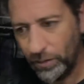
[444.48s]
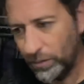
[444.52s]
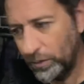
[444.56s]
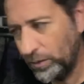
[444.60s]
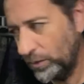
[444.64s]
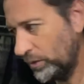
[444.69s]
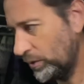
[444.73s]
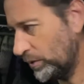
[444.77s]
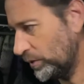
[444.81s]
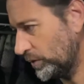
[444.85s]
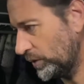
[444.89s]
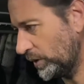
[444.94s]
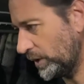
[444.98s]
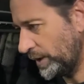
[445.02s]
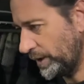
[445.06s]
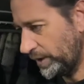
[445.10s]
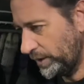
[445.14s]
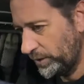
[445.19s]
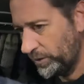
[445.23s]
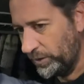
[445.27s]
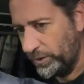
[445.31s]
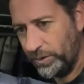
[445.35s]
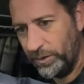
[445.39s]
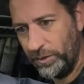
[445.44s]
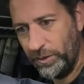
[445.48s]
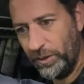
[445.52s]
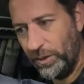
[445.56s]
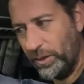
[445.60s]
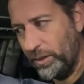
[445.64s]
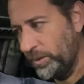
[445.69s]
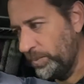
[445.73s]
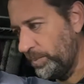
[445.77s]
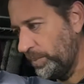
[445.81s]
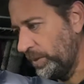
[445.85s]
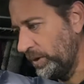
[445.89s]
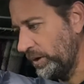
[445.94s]
All right,
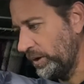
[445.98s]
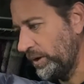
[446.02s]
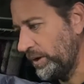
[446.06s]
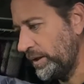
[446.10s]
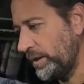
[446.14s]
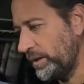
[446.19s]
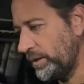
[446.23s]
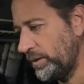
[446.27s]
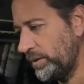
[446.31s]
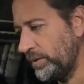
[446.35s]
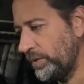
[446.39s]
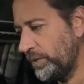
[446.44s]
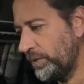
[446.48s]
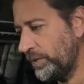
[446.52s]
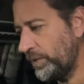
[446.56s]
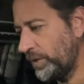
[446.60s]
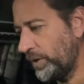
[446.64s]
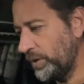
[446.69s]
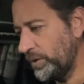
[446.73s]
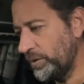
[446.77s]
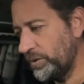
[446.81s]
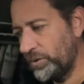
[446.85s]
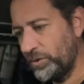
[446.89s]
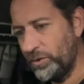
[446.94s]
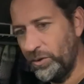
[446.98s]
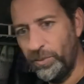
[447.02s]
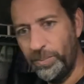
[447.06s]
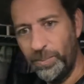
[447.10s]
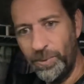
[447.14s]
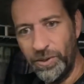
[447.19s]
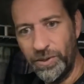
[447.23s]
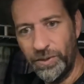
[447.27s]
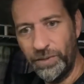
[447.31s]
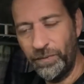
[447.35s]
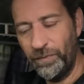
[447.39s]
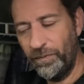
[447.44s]
I believe our soup
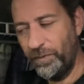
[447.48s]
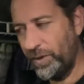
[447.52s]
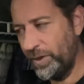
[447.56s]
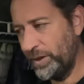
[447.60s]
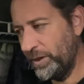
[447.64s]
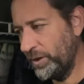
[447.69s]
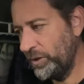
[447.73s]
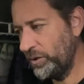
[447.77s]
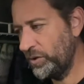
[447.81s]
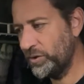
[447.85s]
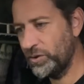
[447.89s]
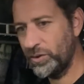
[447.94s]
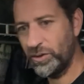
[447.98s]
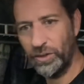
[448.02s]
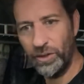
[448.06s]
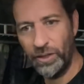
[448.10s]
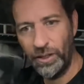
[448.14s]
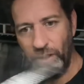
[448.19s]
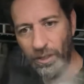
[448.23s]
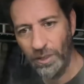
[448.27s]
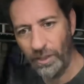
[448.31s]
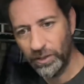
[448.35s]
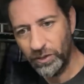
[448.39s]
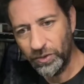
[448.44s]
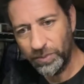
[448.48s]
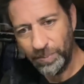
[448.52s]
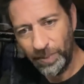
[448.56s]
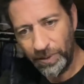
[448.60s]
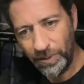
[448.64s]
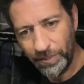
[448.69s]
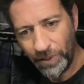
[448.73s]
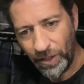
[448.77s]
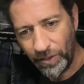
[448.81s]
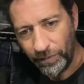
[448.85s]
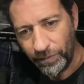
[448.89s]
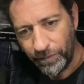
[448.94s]
is finished. It's been
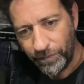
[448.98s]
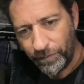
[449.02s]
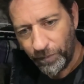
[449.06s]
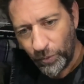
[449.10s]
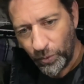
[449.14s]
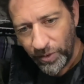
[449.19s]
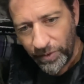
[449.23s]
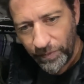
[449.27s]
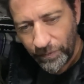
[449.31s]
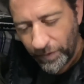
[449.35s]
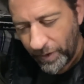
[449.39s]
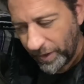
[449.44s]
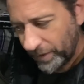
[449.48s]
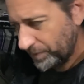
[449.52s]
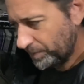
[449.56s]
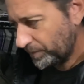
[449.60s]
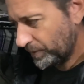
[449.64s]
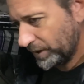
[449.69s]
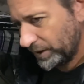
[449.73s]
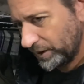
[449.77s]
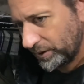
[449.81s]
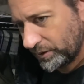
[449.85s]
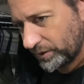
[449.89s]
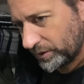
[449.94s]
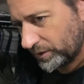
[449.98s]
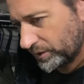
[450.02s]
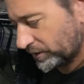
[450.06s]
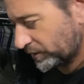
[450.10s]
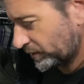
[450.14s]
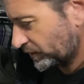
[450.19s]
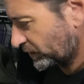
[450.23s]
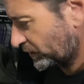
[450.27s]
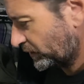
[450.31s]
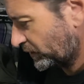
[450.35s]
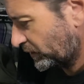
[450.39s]
about 45 minutes.